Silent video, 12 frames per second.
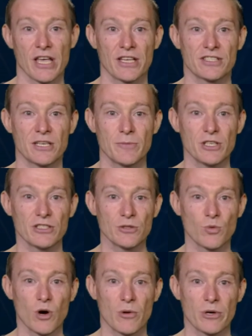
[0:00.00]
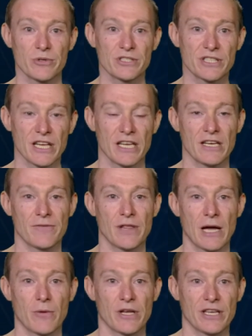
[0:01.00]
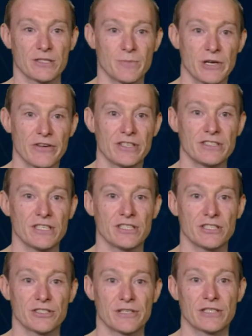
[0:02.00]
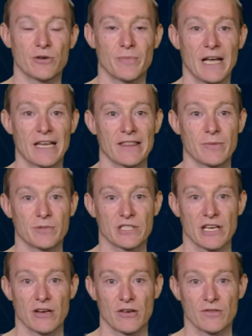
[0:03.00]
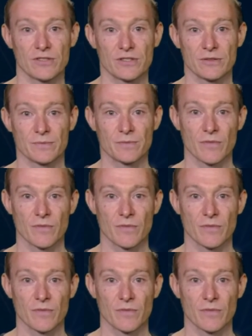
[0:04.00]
similar to what we would see if they were experiencing distress or pain themselves.